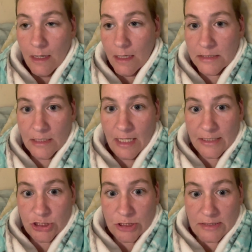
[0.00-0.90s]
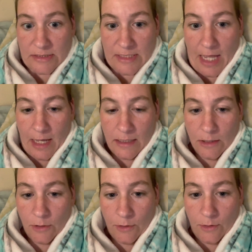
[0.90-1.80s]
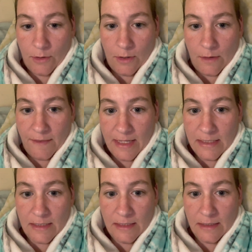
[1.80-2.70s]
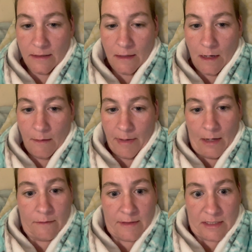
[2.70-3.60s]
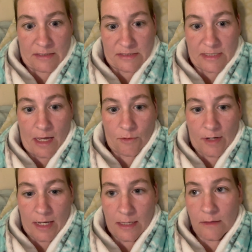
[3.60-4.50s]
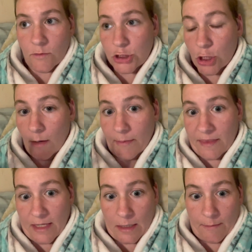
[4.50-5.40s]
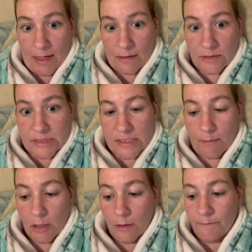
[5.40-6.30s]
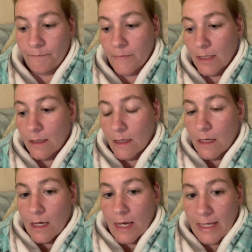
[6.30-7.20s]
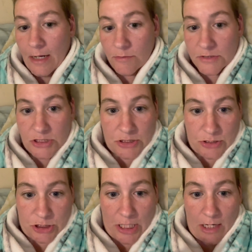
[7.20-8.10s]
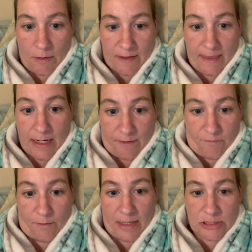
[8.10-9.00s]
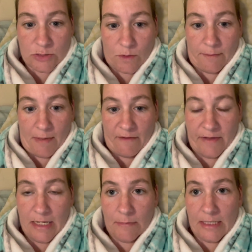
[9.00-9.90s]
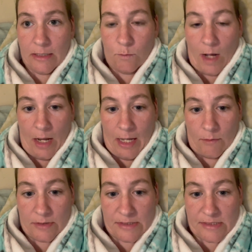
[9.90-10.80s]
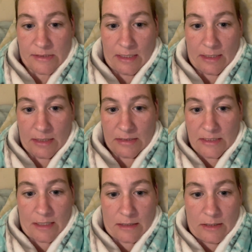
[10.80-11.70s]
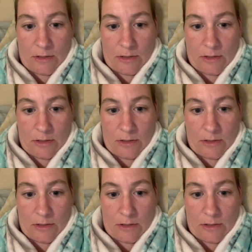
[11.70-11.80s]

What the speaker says: until I just sat here thinking about that it's Saturday, which got me thinking about little Summer. And I was sharing that information with my family while I was in Kentucky,